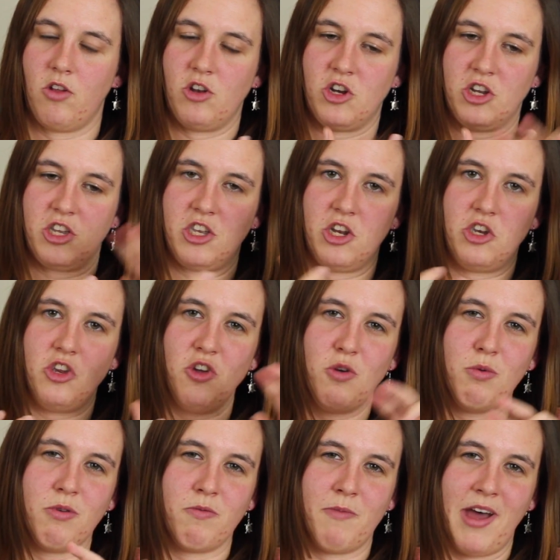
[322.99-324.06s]
just a
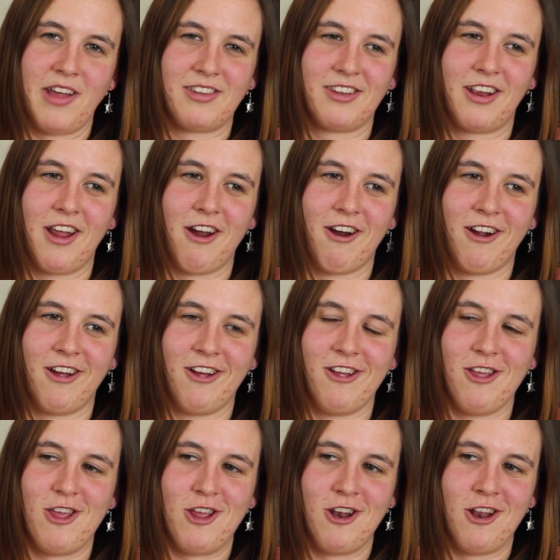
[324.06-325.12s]
tube of mascara
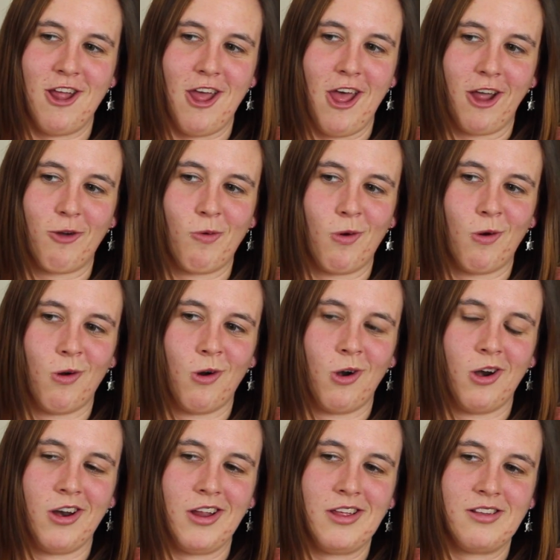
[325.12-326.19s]
in
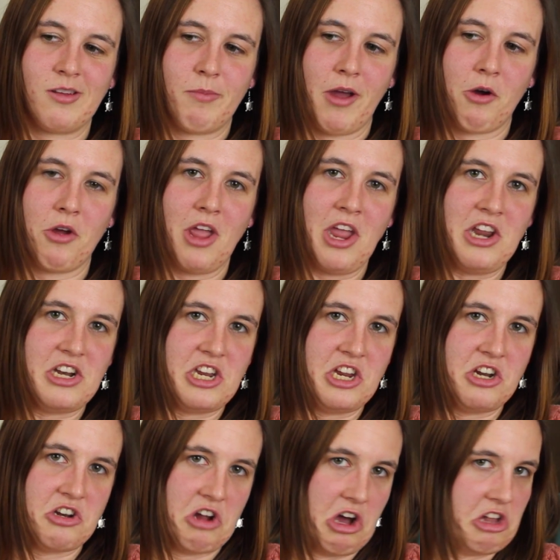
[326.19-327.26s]
Ecuador is about
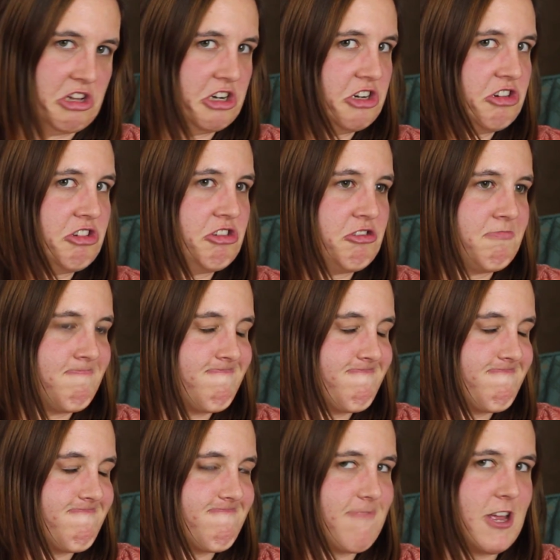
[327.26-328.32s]
$18.
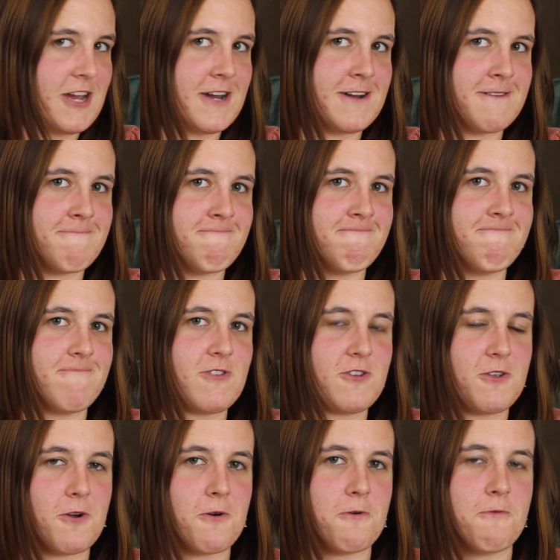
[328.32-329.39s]
Um,
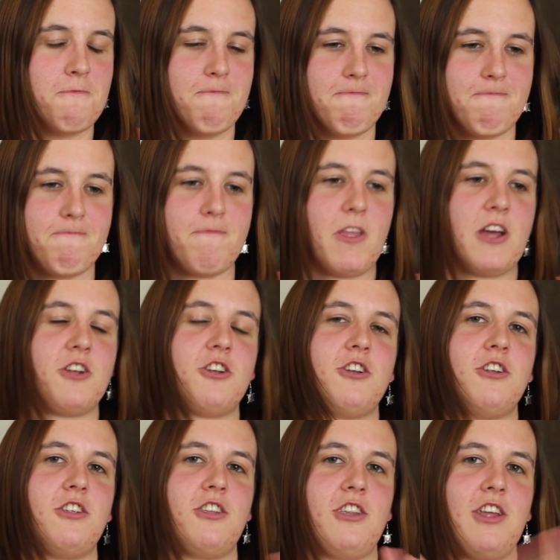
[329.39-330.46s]
so that's
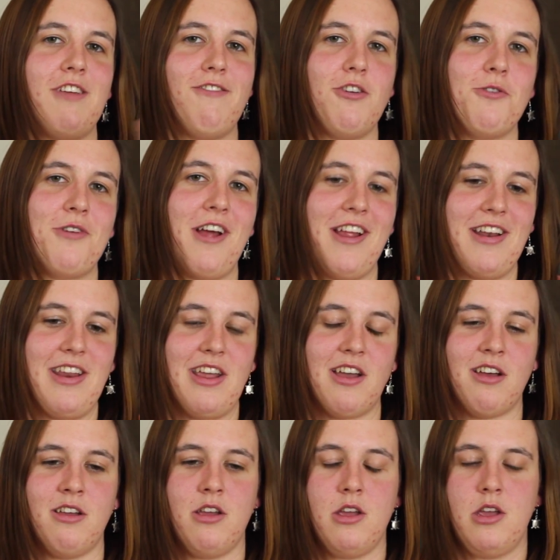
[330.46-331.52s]
just to give you an
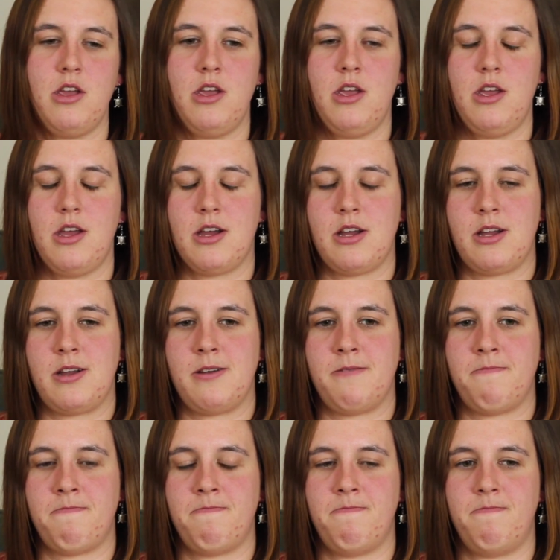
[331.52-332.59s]
idea.
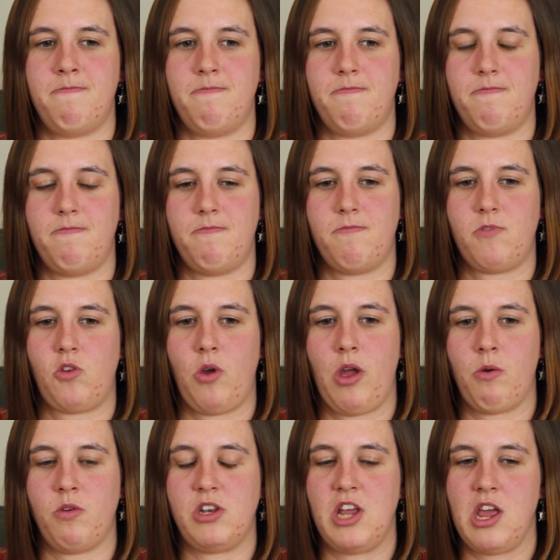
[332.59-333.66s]
Um, so
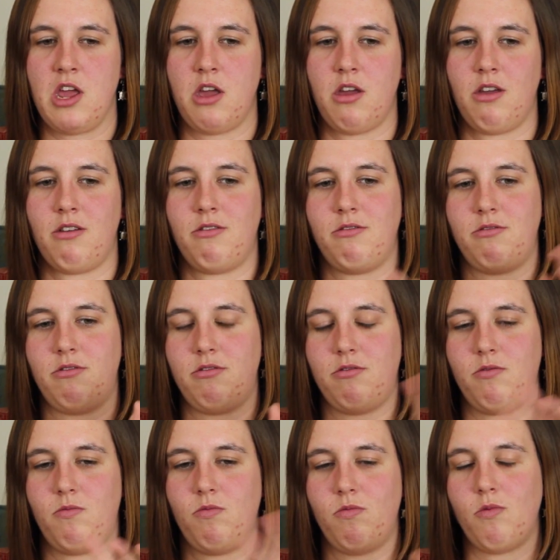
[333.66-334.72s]
I would take
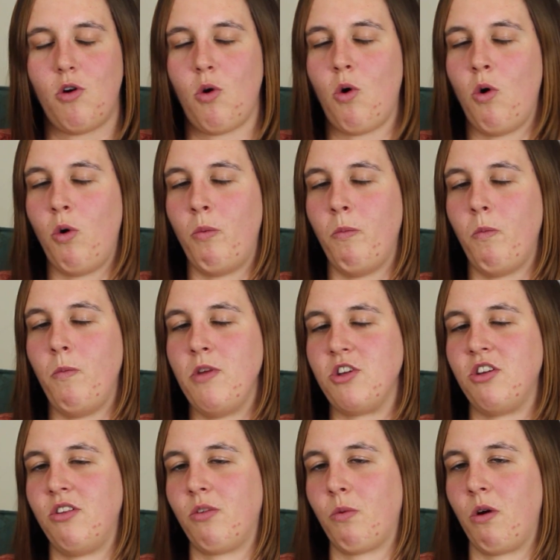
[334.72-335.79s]
a whole
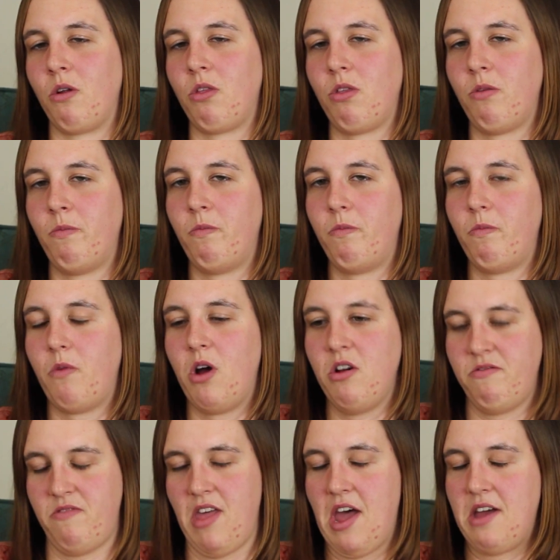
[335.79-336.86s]
mission's worth
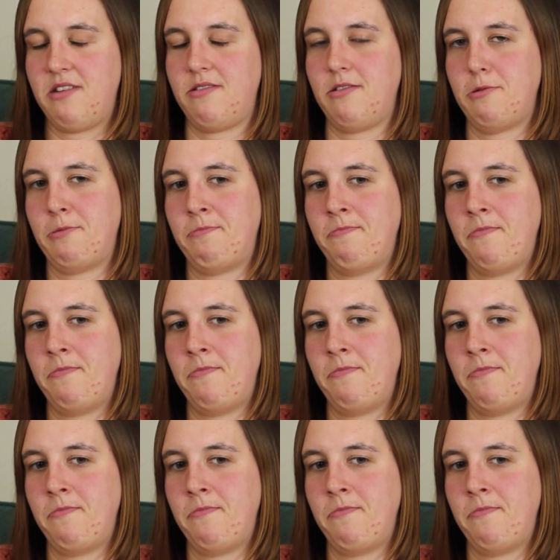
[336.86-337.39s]
of that.